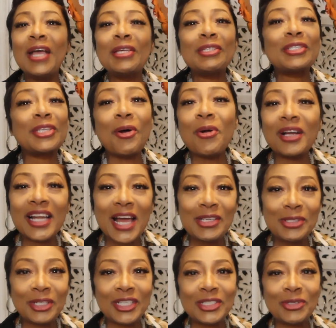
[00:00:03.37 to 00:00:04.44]
So glad
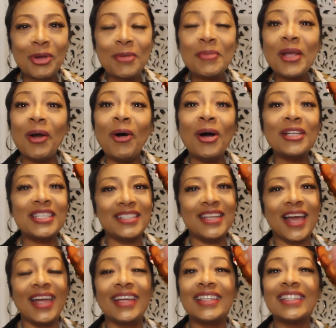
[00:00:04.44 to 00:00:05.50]
you can join me on
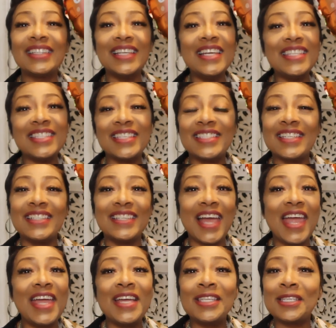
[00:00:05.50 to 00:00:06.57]
today. Listen,
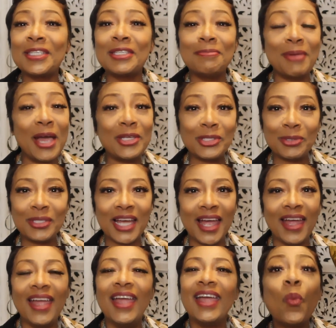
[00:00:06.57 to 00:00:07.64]
today is a special
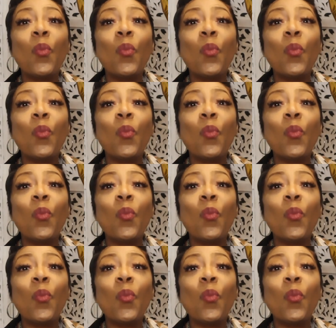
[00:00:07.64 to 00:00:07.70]
day.